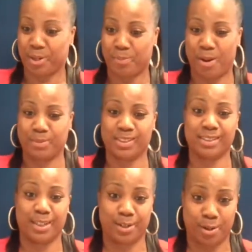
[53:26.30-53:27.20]
that I
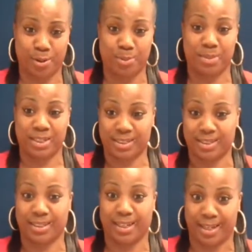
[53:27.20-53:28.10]
promised to take her, my
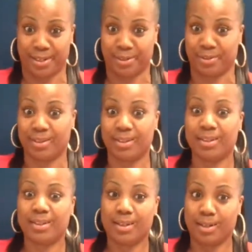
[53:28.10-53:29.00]
son, and
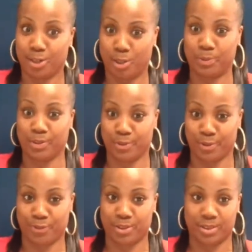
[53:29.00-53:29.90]
a couple of
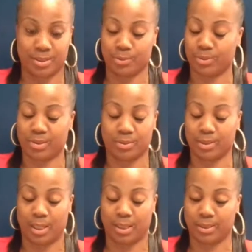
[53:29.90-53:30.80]
their friends too. So
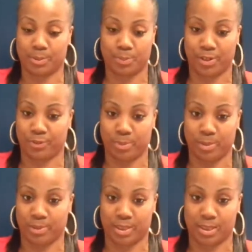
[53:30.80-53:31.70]
y'all need to pray for
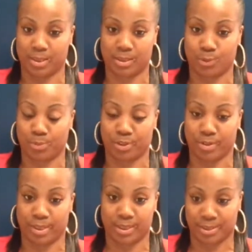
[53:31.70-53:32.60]
me because it's gonna be
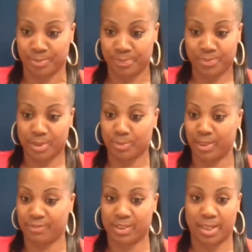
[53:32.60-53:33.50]
crazy.
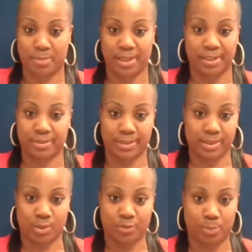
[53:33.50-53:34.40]
I'm gonna have to take my
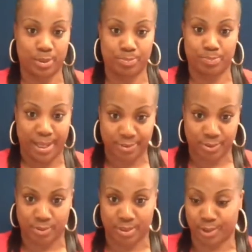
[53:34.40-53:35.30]
earrings off and be
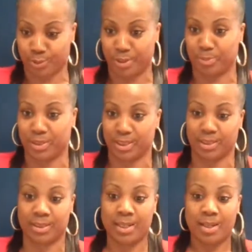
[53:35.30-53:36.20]
bouncing on that
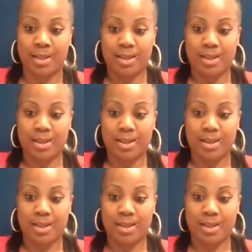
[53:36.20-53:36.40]
trampoline.